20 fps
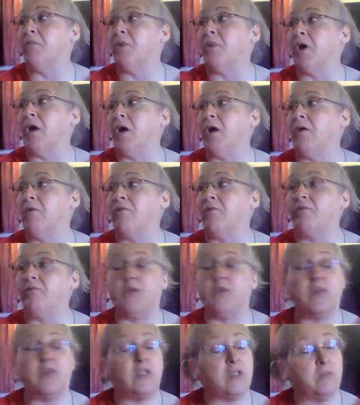uh,
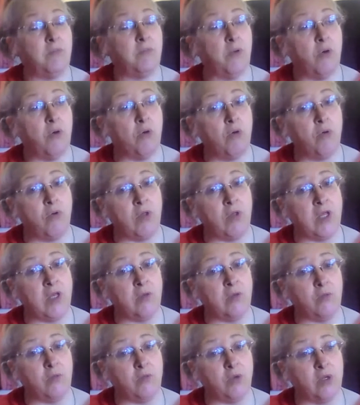fishing pole
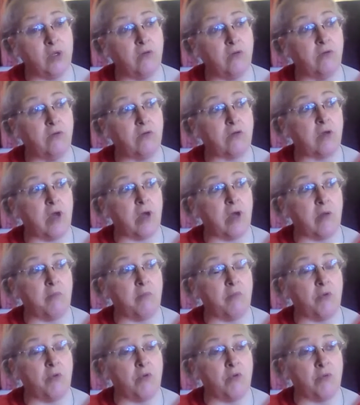in reel
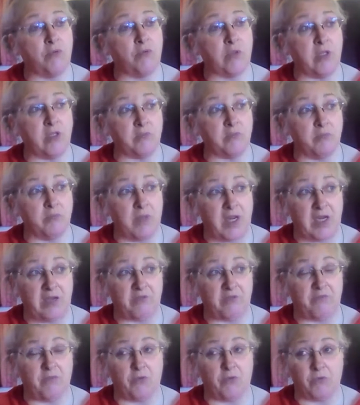combo that's
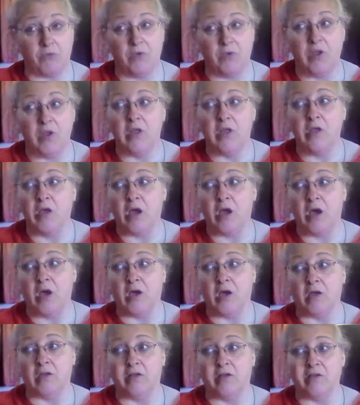made for,
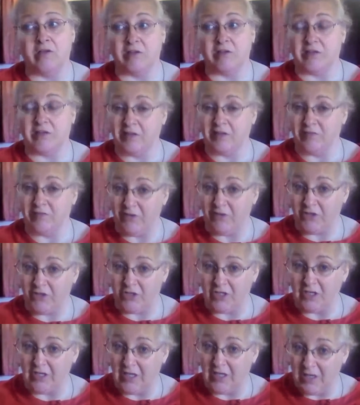uh, Because
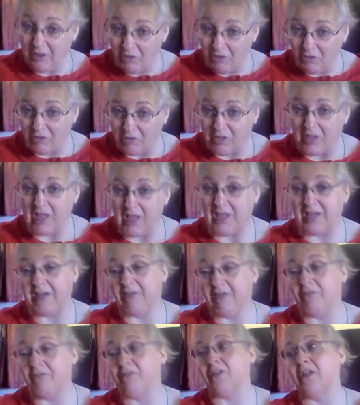fishing here is a lot
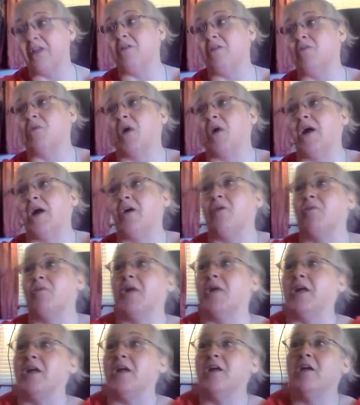different than in
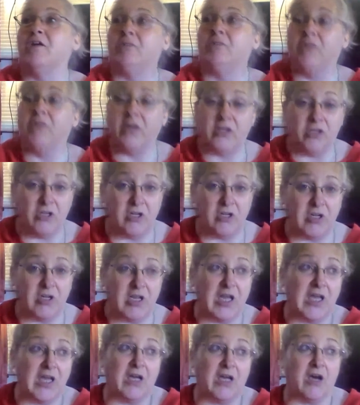Wyoming. Fishing
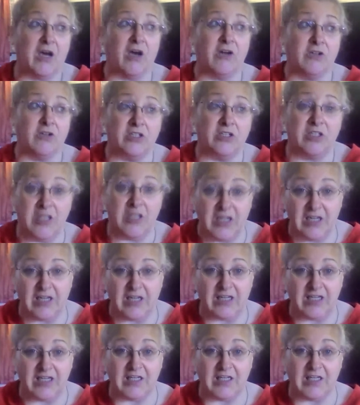at, on the
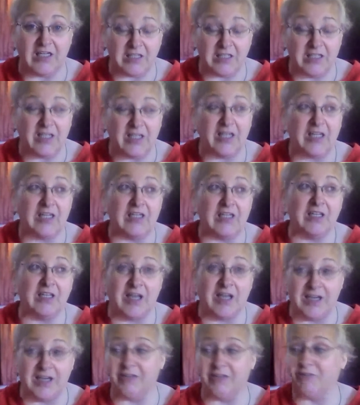sea, in the sea, is a
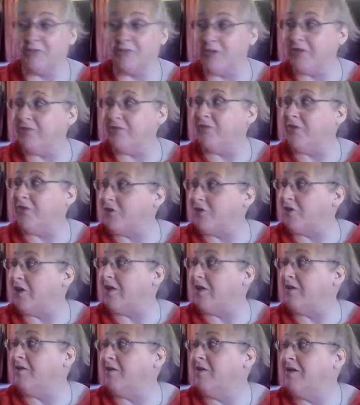lot different than
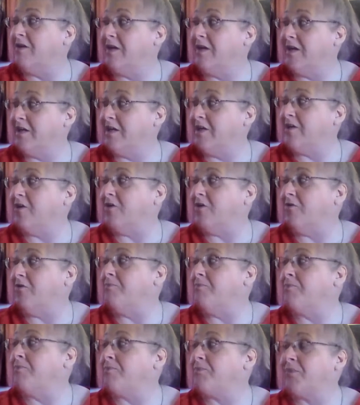fishing, yeah. you know.
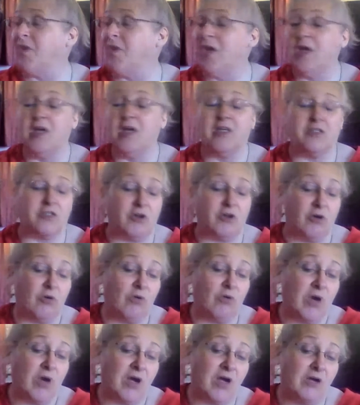
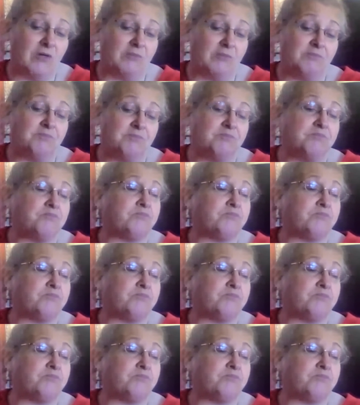So, um,